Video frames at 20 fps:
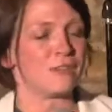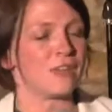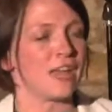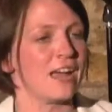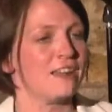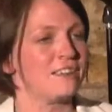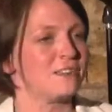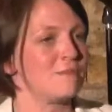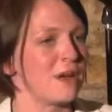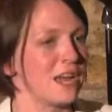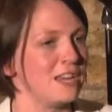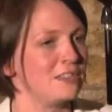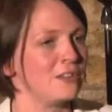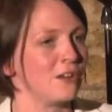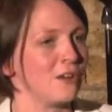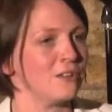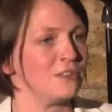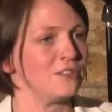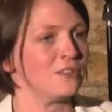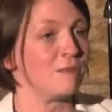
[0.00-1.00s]
for the Ace of Base
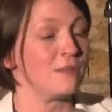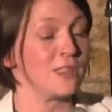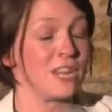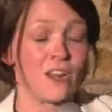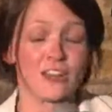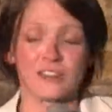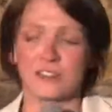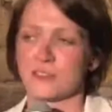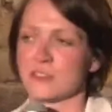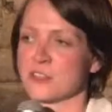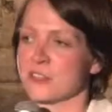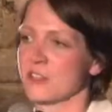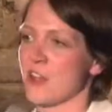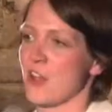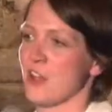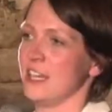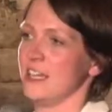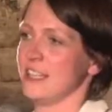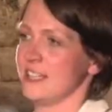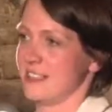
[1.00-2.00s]
concert, but then I saw the
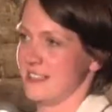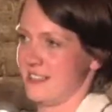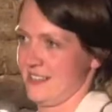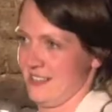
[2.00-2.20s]
sign.